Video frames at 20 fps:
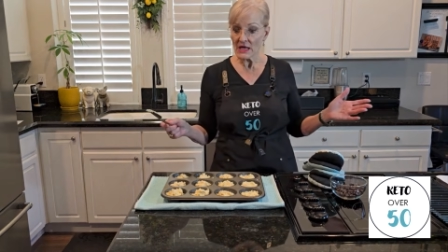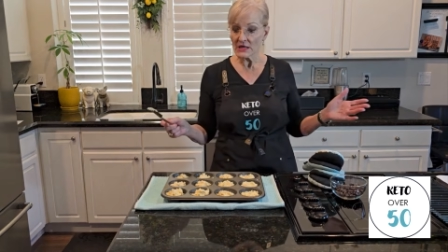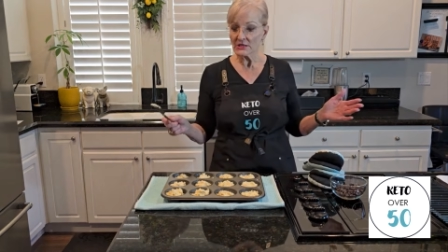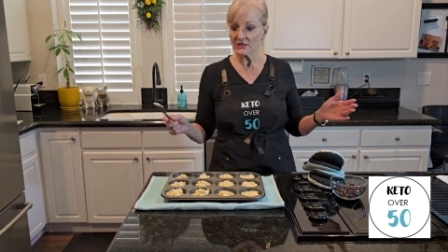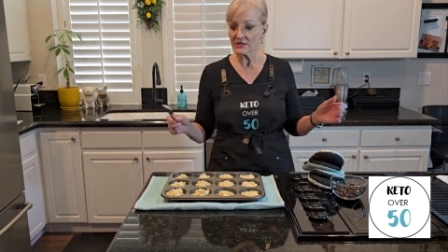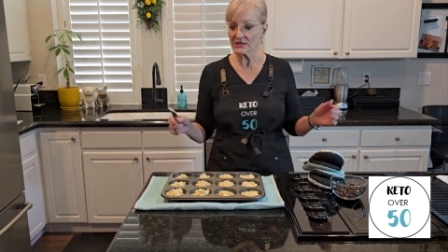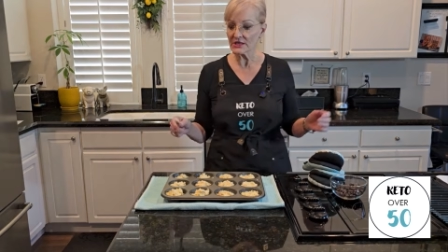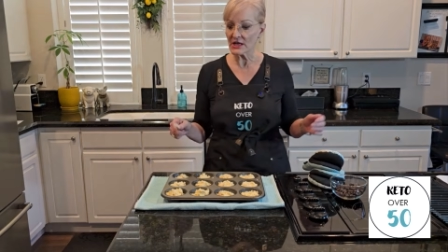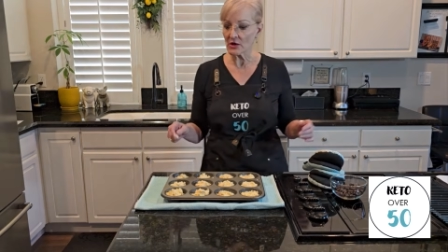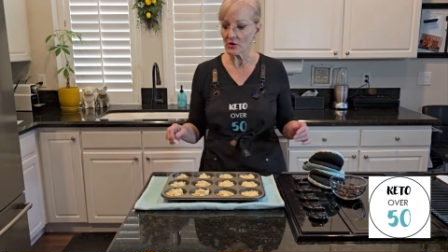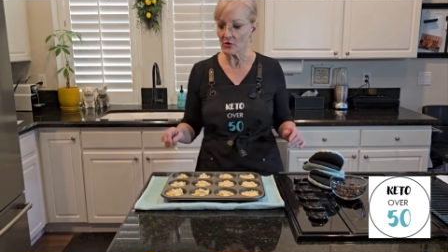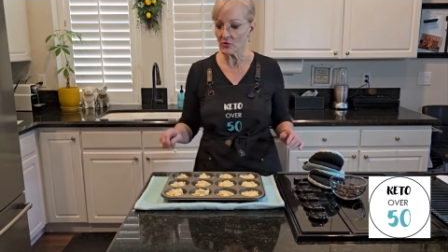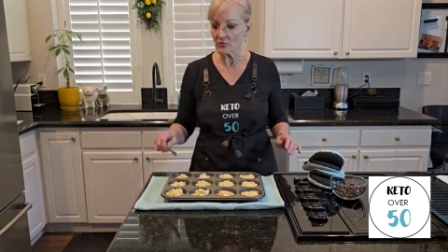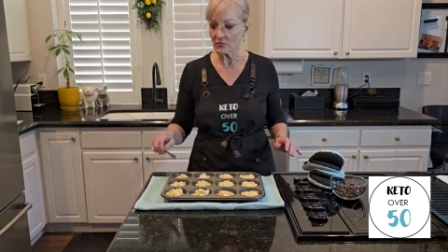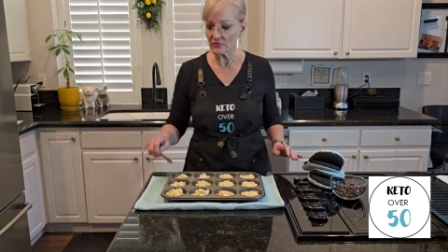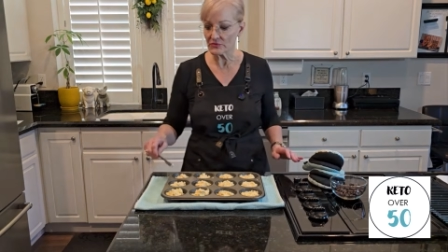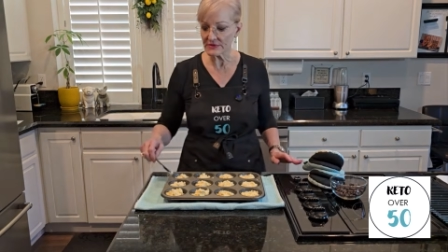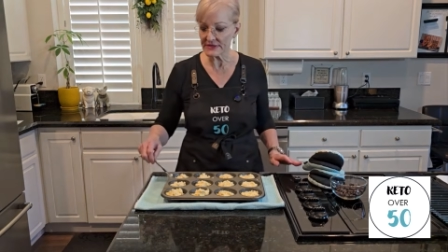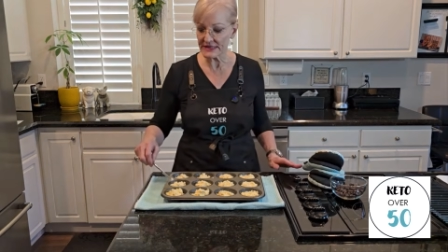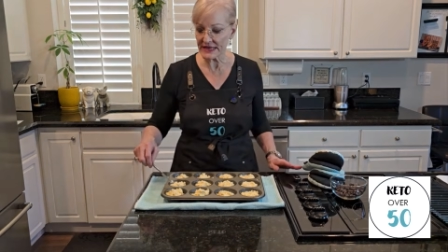
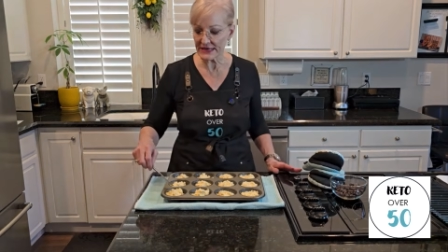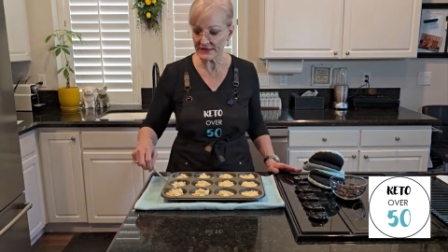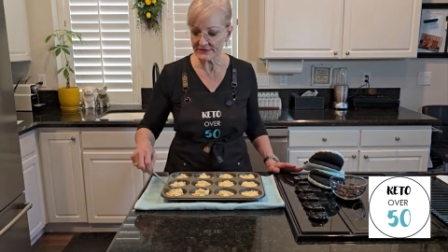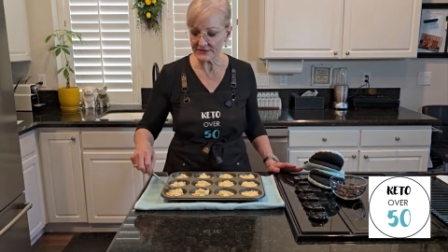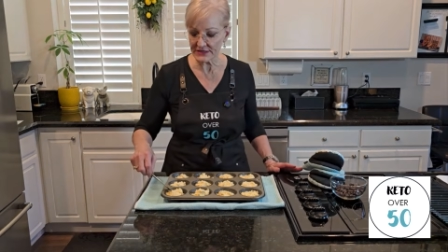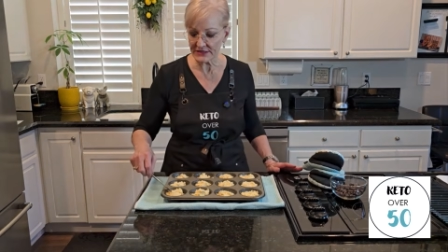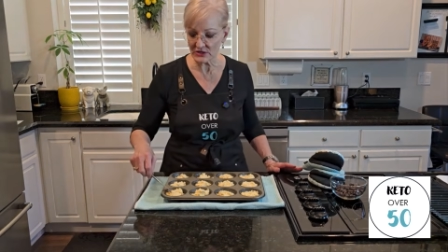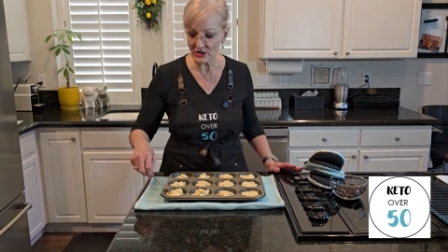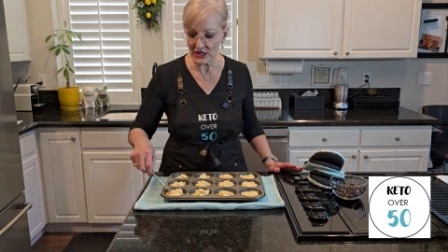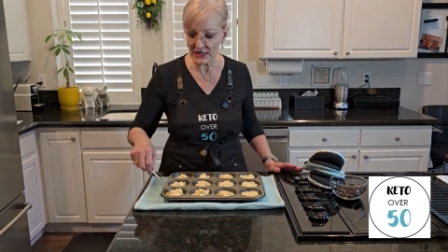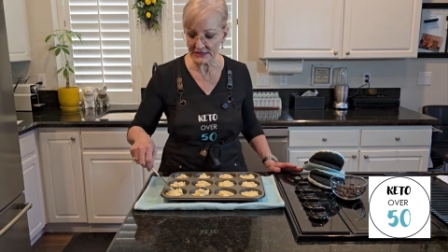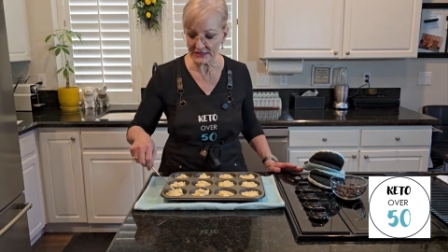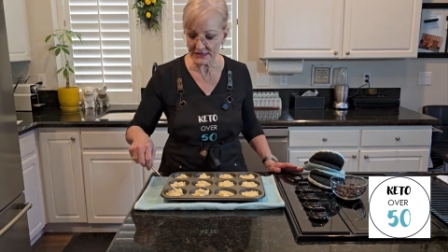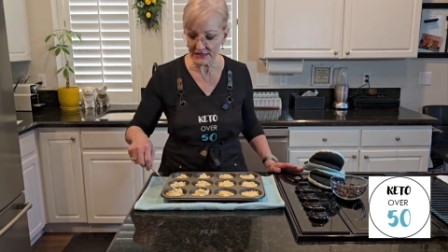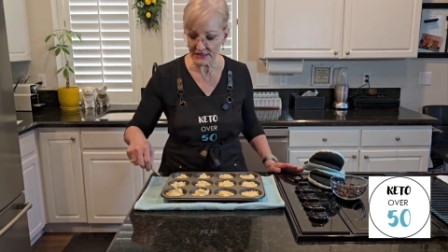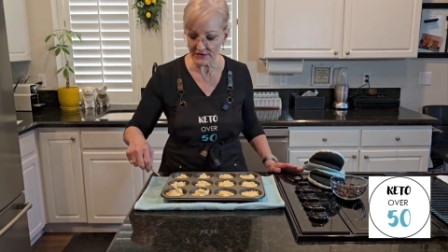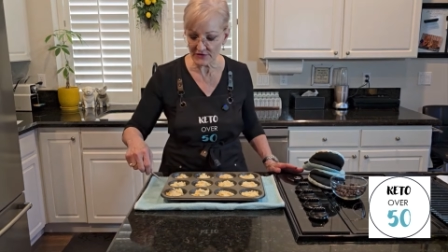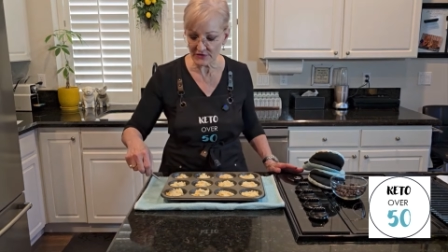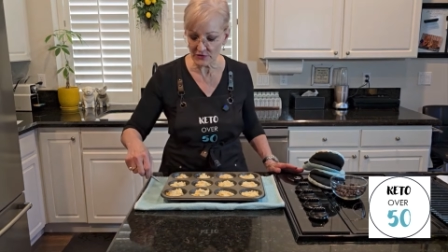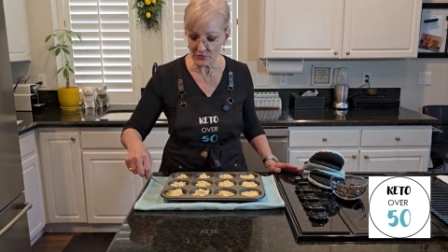So Dave suggested
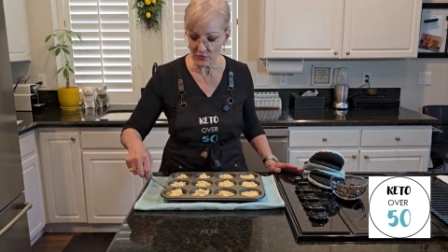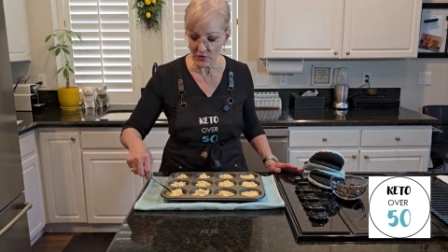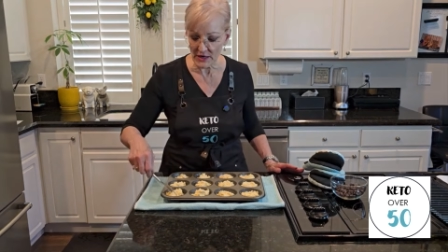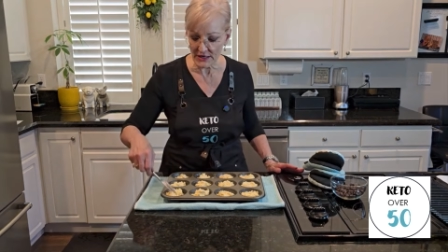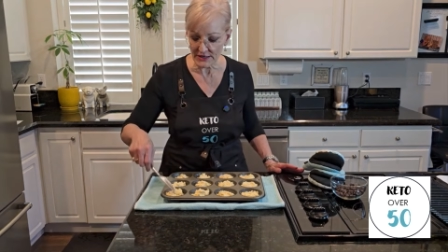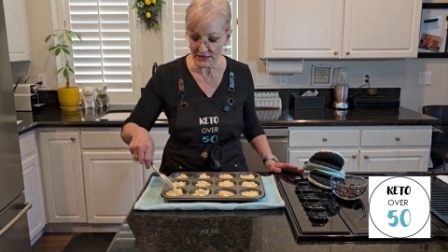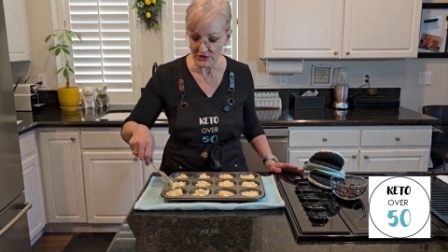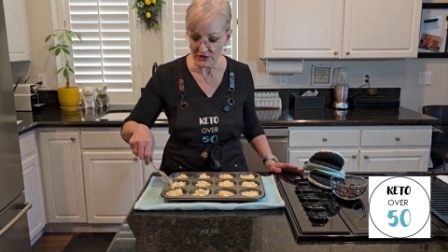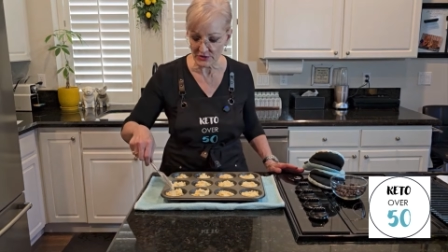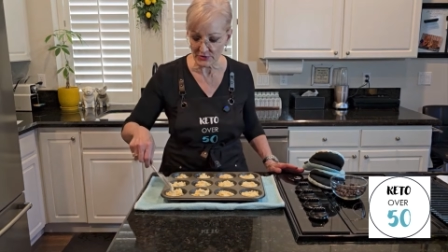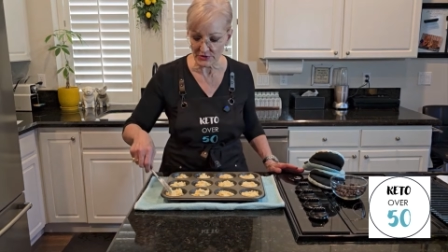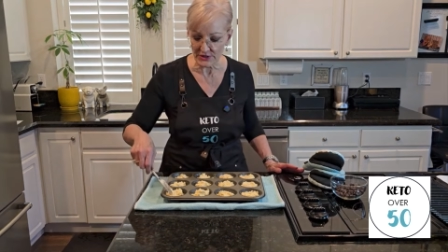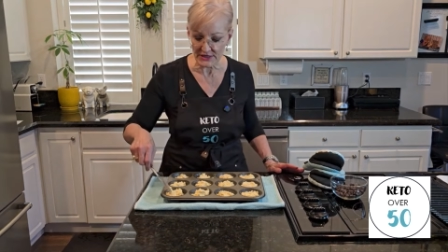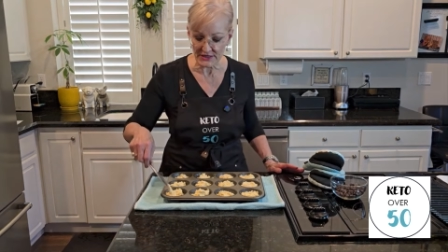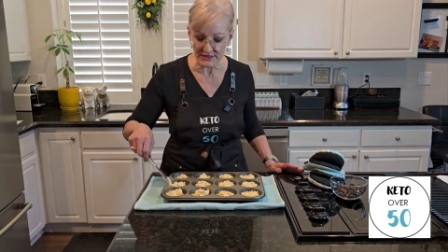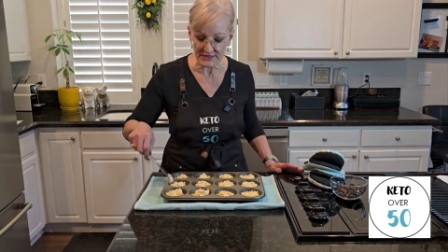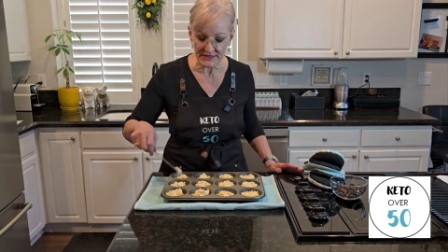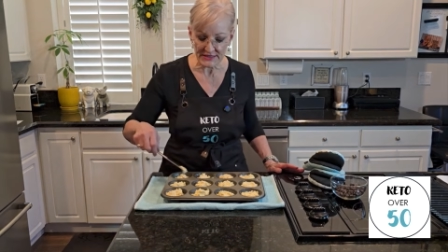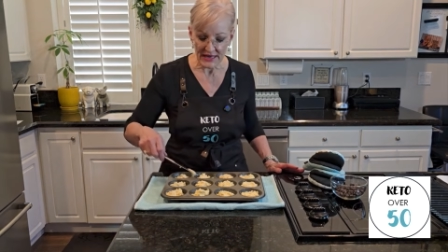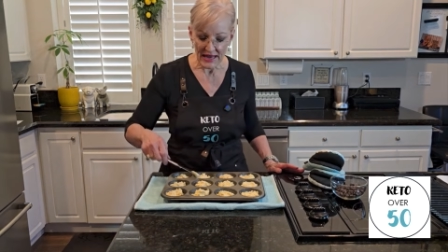if you want to do
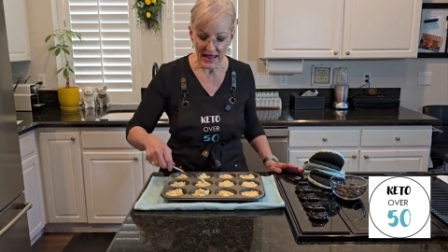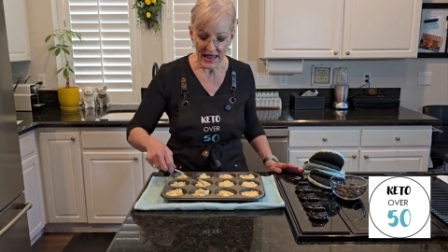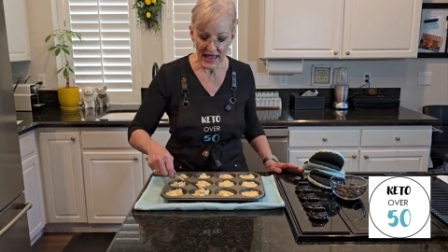this,